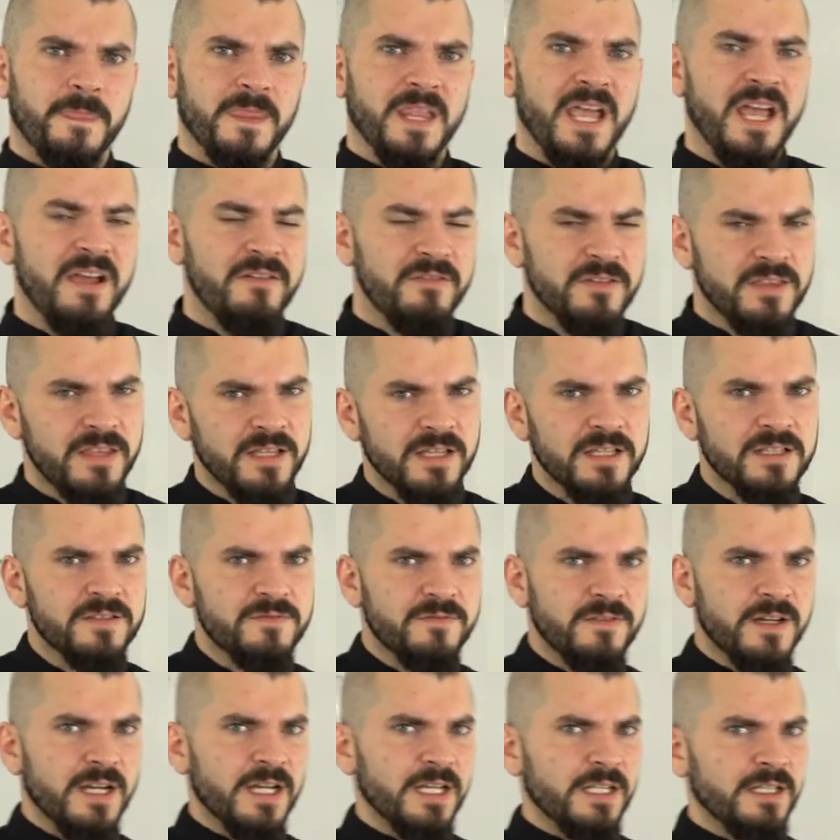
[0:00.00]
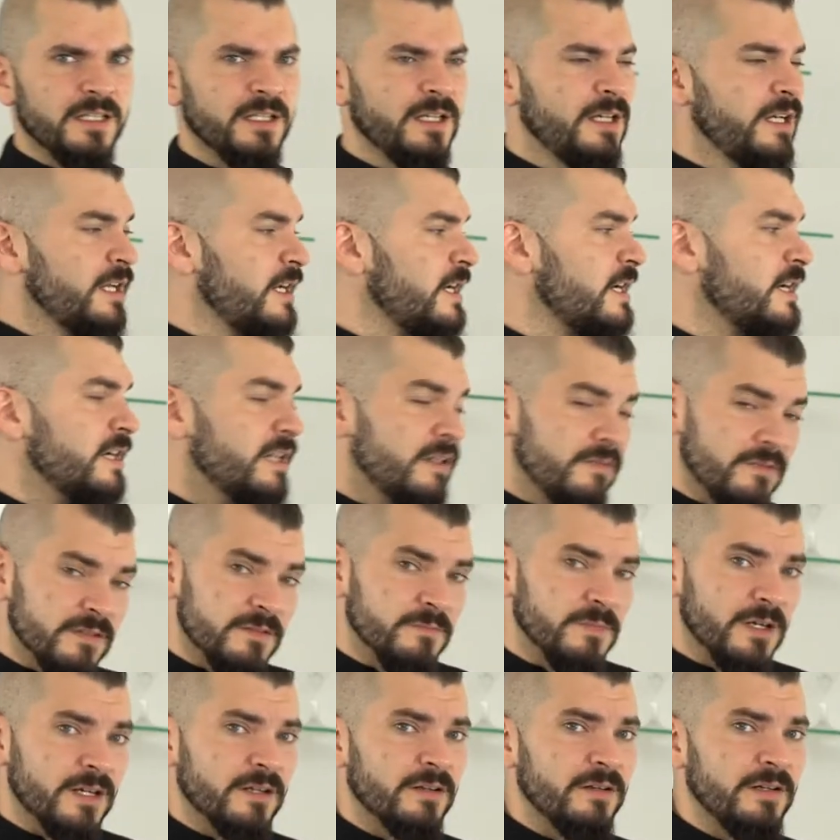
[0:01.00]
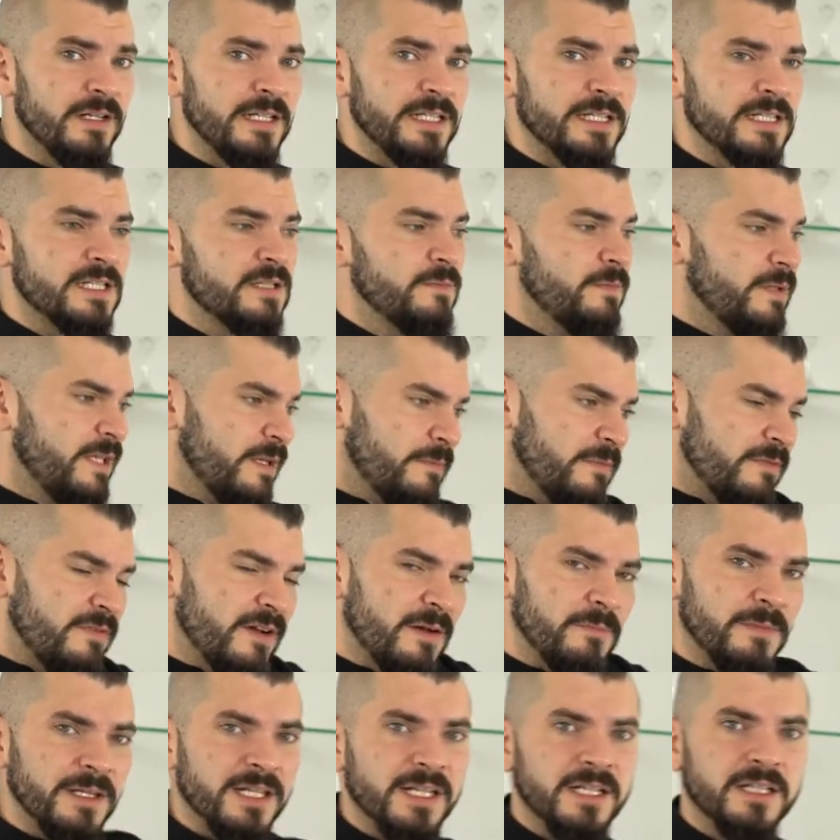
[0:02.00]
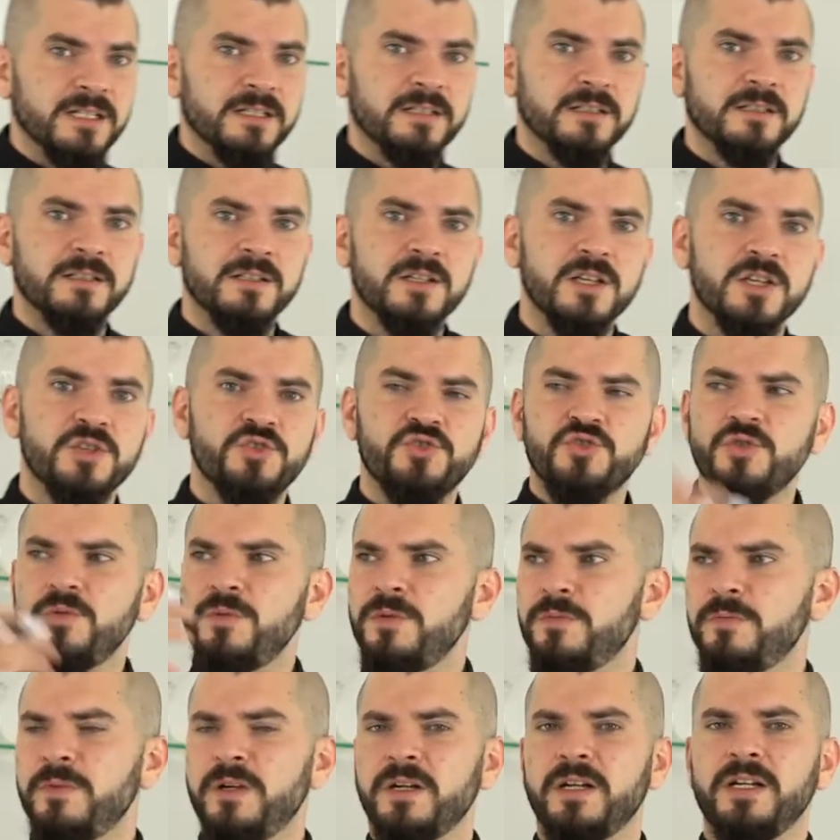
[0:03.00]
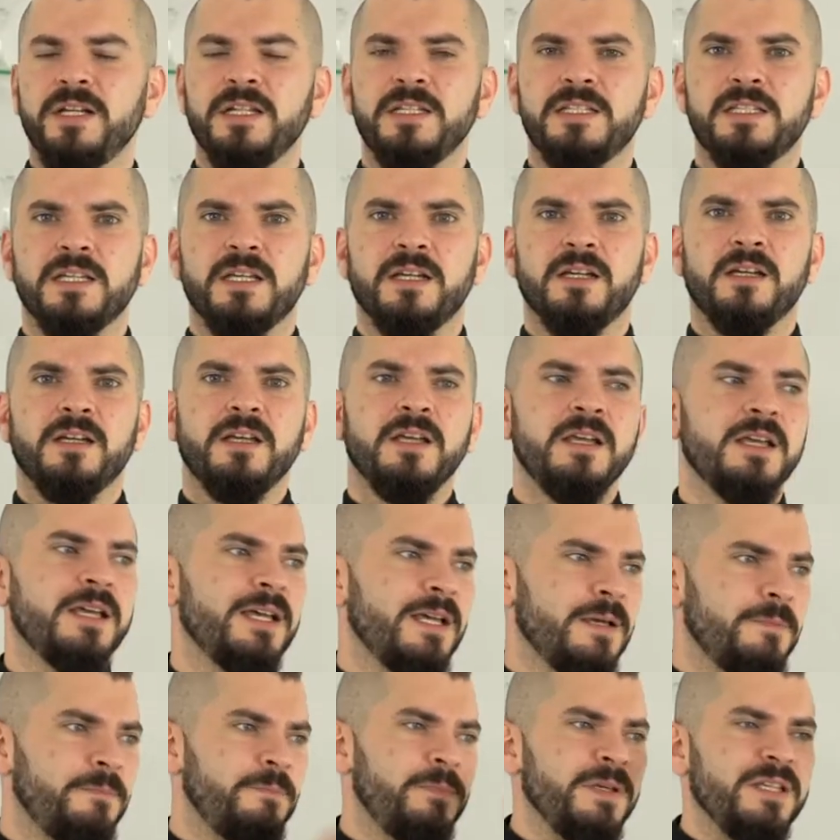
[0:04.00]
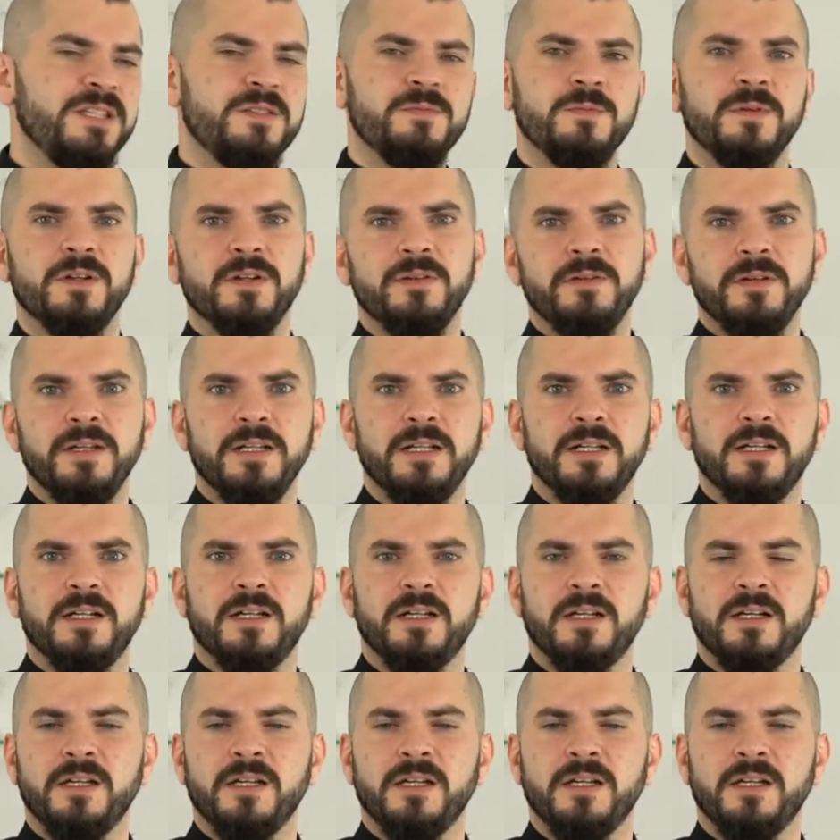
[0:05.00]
Everything is fine. Even the margaritas, it became a family. A strawberry margarita, a peach margarita.